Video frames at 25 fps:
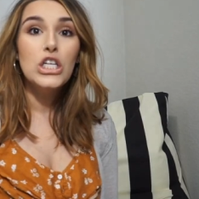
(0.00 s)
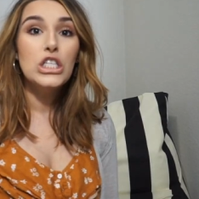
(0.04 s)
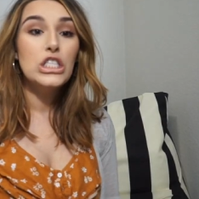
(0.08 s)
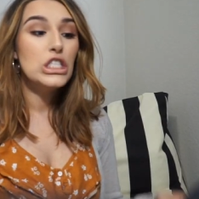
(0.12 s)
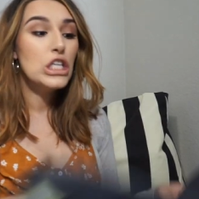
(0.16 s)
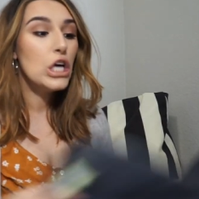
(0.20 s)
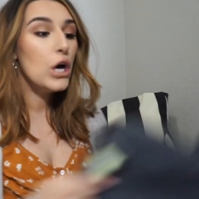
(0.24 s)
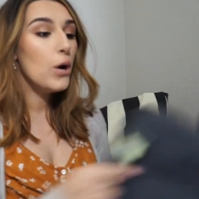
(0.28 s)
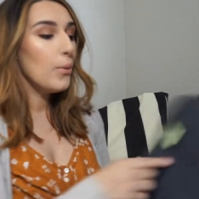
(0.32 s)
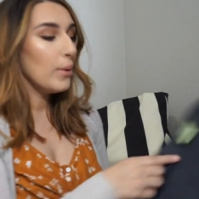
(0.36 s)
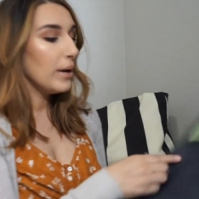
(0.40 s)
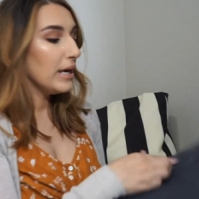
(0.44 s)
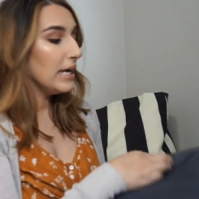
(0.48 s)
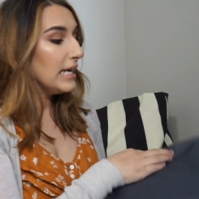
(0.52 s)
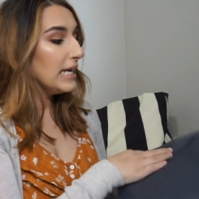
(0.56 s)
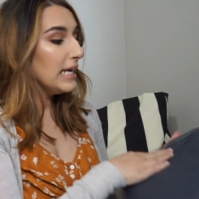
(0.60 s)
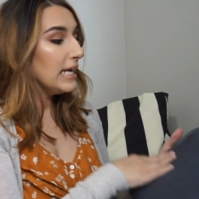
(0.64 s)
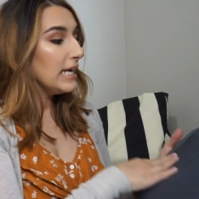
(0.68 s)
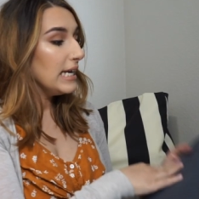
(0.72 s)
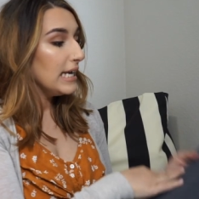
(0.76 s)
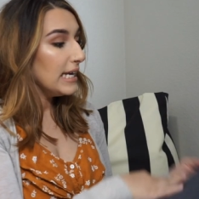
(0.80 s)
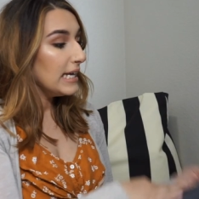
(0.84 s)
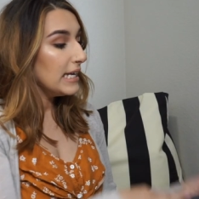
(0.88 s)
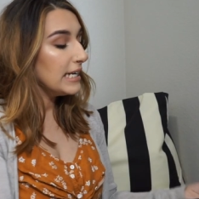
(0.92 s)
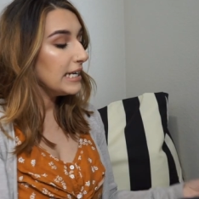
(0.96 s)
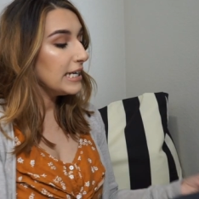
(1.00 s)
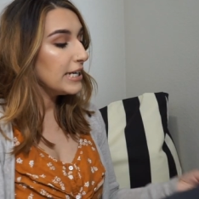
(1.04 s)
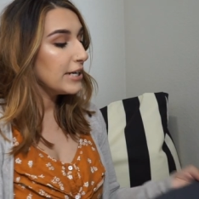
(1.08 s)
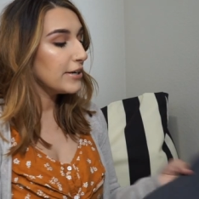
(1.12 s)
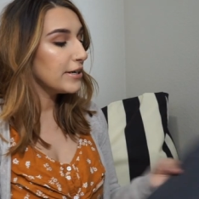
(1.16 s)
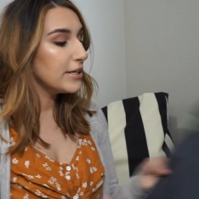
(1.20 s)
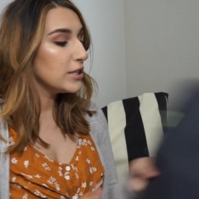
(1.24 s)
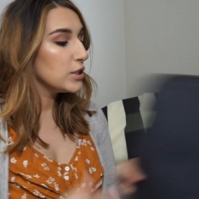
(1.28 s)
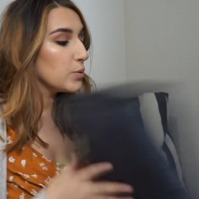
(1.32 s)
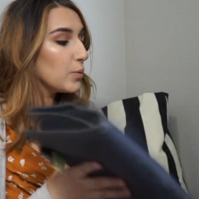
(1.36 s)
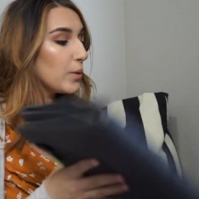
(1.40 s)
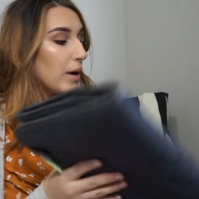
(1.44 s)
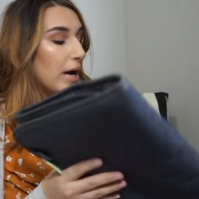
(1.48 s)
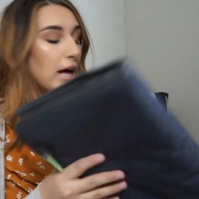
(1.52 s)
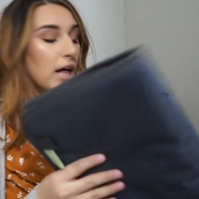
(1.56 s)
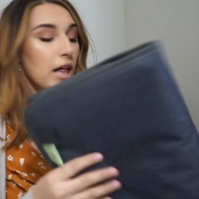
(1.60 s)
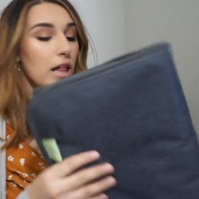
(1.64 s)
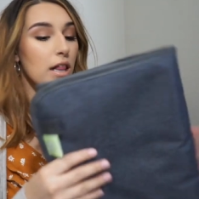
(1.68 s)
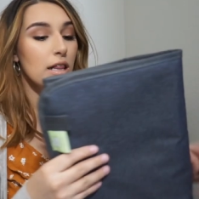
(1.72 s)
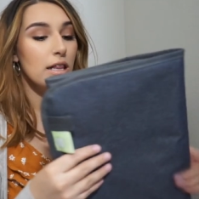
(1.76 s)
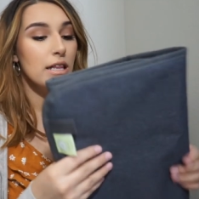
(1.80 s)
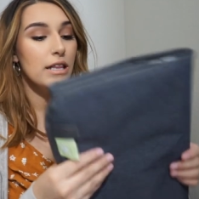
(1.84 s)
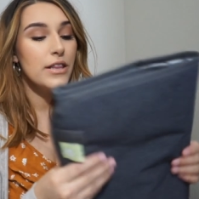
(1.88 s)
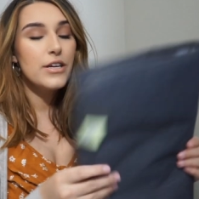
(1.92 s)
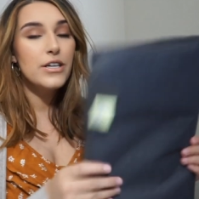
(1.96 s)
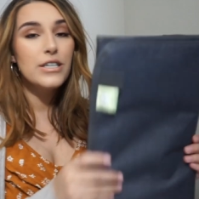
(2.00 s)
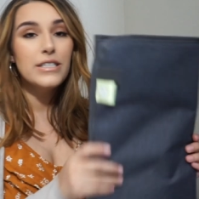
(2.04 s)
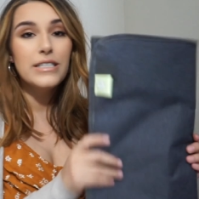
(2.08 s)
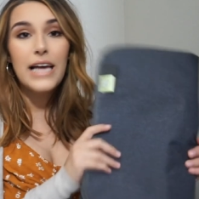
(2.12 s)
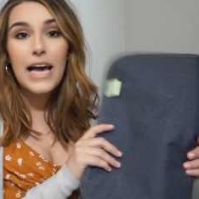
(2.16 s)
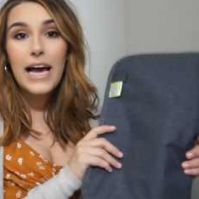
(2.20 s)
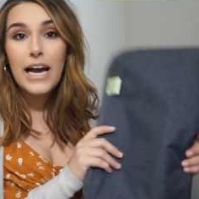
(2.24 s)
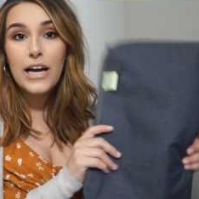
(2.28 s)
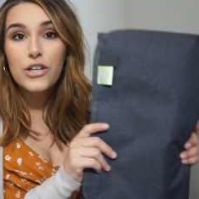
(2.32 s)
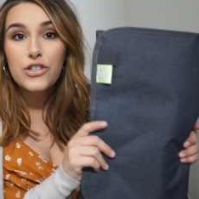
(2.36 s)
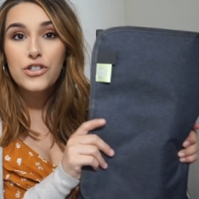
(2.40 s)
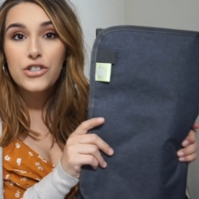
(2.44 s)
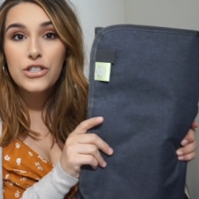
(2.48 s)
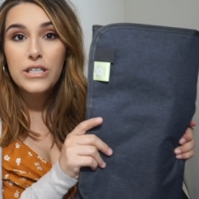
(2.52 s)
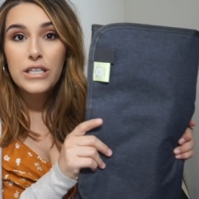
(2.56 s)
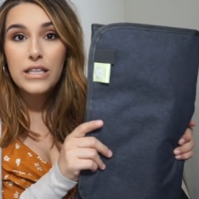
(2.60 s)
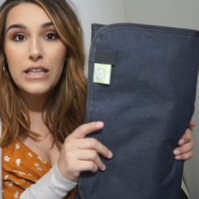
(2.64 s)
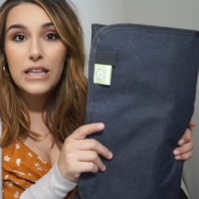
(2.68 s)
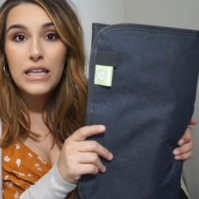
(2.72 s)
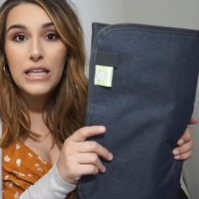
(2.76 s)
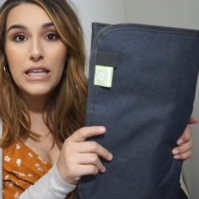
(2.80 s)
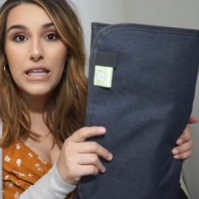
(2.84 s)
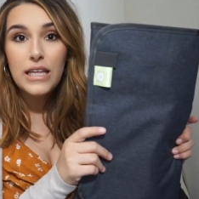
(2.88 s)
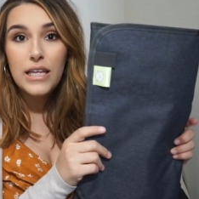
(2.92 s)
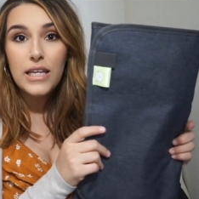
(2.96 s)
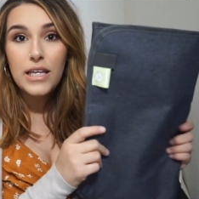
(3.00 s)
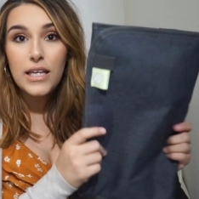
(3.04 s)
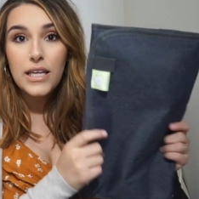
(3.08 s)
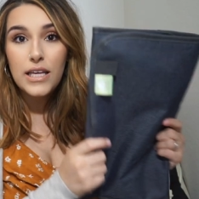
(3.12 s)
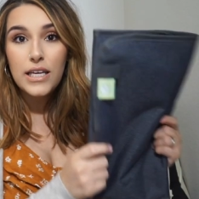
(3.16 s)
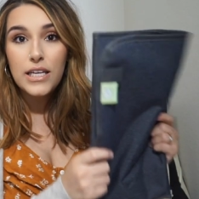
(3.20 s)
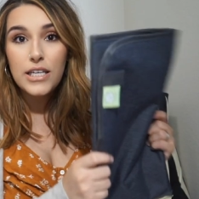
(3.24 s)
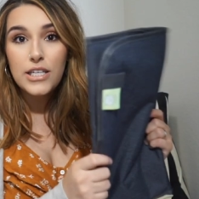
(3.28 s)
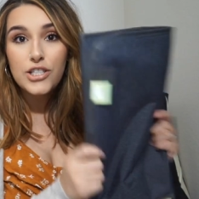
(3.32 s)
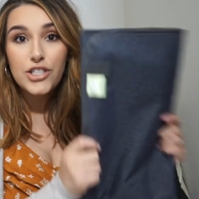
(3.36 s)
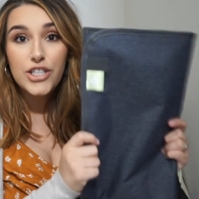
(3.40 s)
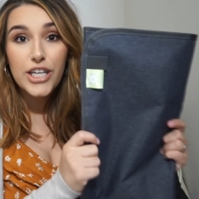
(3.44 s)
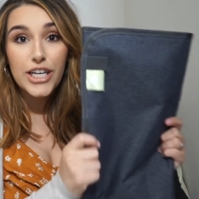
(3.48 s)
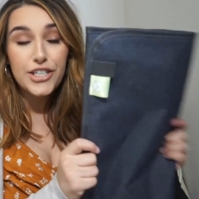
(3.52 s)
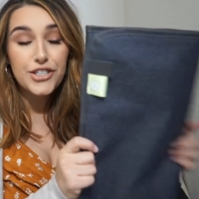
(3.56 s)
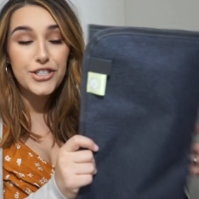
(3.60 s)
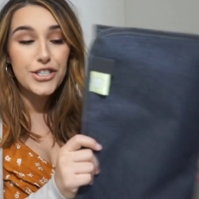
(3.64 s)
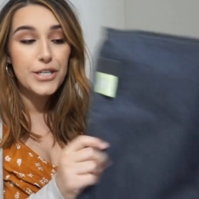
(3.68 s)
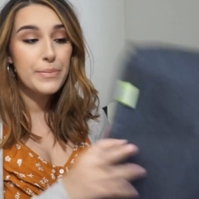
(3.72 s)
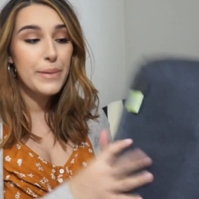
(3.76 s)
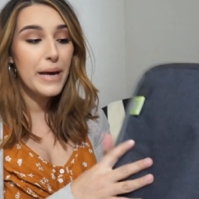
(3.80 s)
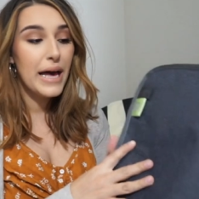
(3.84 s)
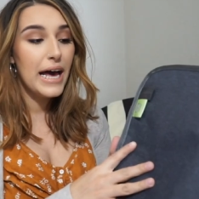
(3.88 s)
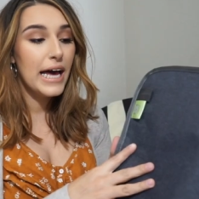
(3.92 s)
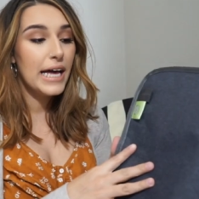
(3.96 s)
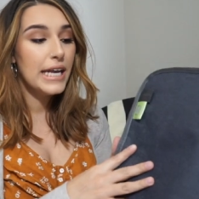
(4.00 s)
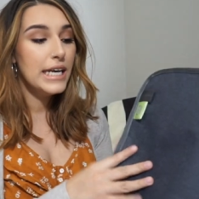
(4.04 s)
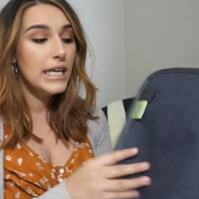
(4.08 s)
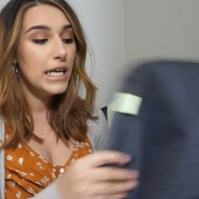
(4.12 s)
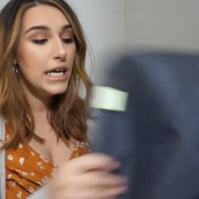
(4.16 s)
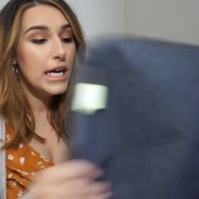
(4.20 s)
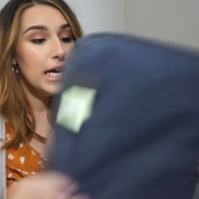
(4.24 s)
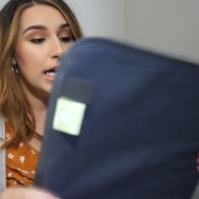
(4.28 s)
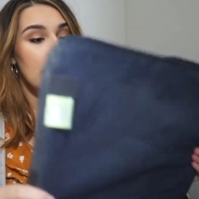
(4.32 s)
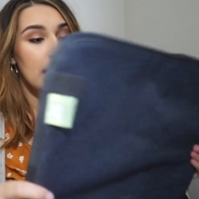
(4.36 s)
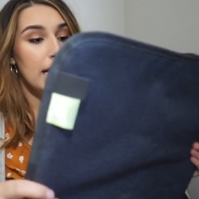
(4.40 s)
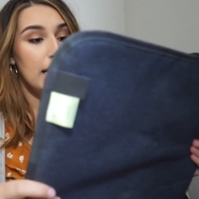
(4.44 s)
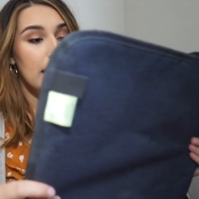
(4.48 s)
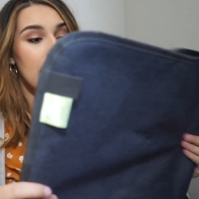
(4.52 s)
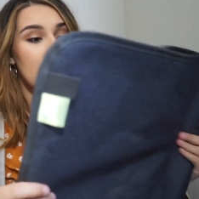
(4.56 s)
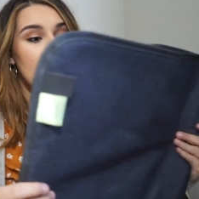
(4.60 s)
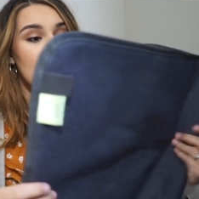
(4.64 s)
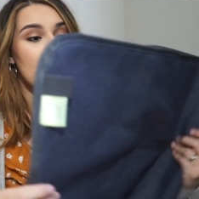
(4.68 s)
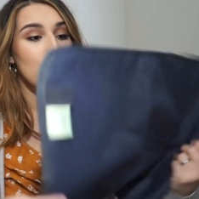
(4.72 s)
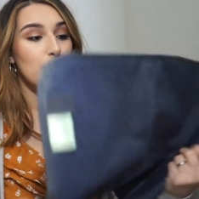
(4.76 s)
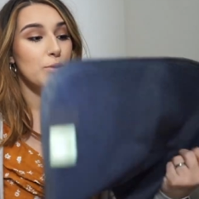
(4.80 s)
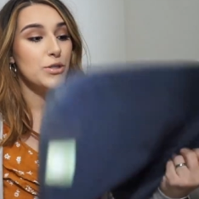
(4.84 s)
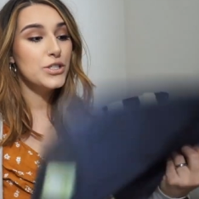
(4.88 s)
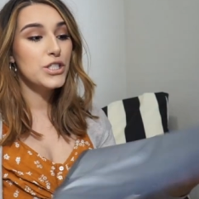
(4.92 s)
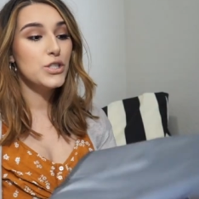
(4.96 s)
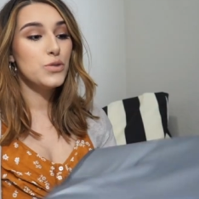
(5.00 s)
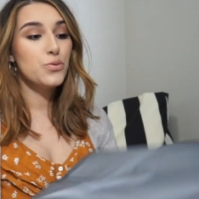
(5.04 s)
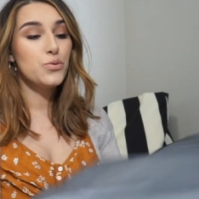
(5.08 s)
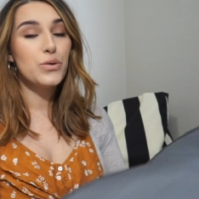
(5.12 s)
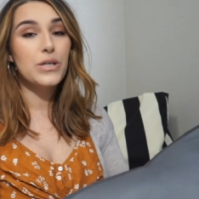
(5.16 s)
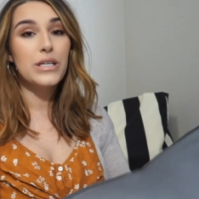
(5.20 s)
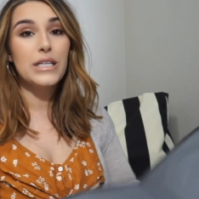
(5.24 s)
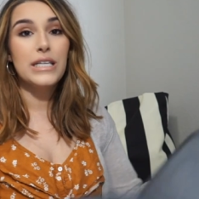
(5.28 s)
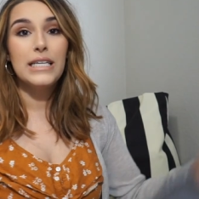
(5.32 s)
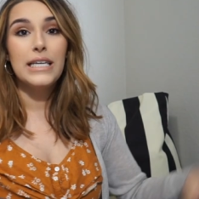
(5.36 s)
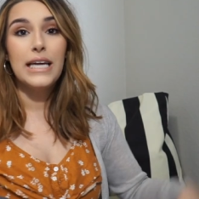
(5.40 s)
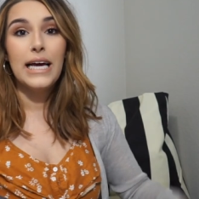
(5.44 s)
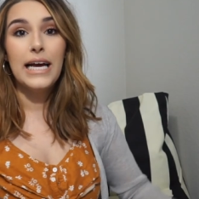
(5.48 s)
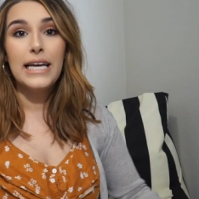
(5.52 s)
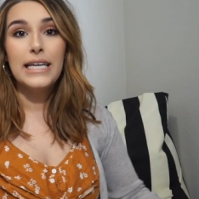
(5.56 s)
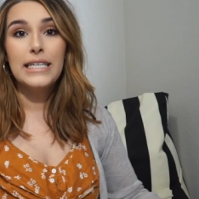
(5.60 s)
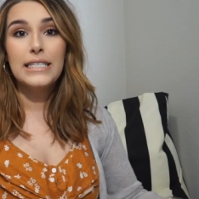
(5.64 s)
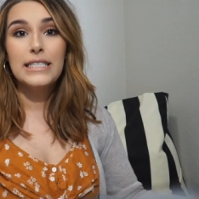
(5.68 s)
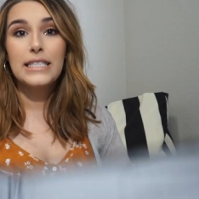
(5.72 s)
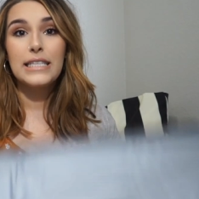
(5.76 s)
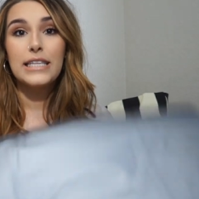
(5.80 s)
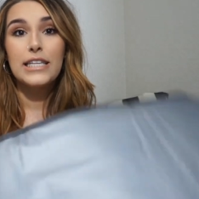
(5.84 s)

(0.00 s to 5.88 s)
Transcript: So in here as well, there's actually the changing pad, uh, which is really nice.